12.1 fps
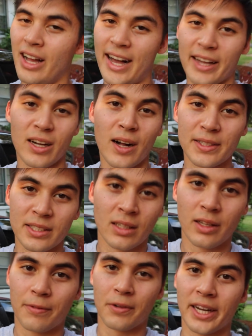I
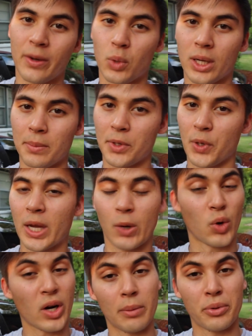constantly forget what I'm doing or
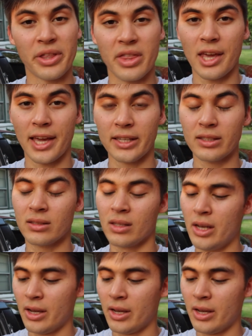where I put things.